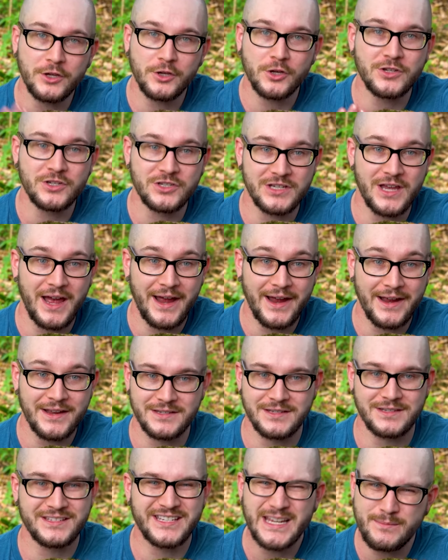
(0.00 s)
good size.
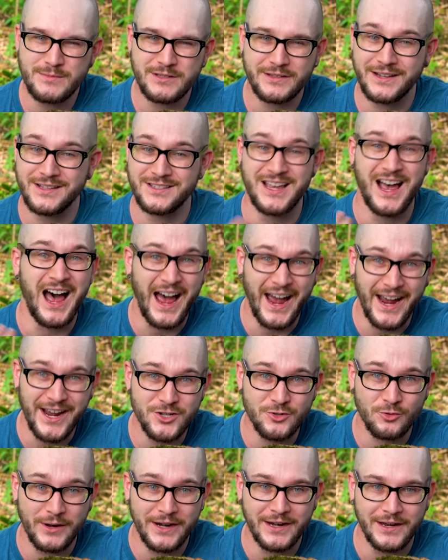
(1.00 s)
It seems like it's
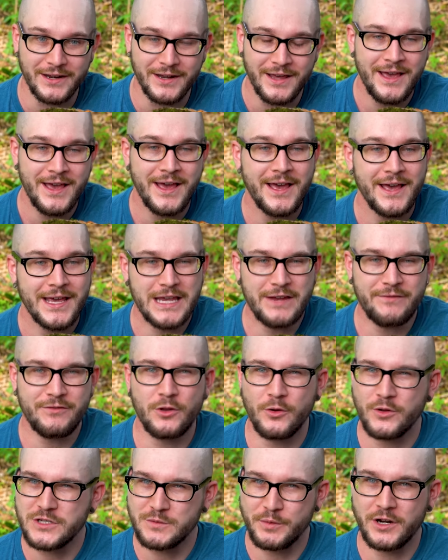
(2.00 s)
hydrated, even
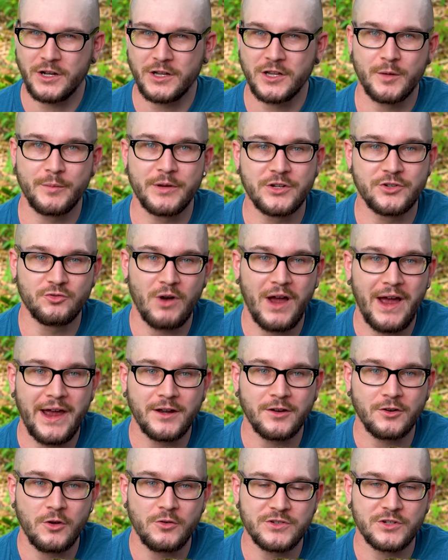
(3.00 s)
though it's been a little bit dry
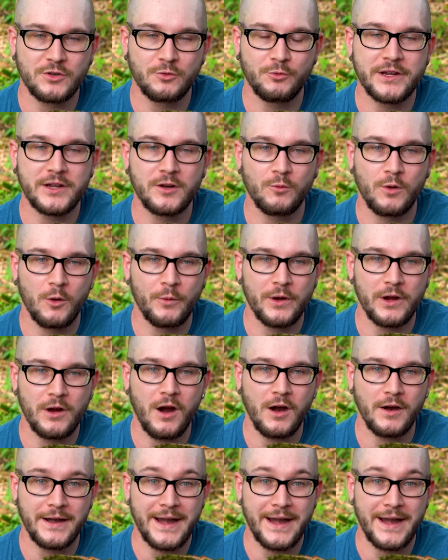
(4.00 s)
in Costa Rica where we are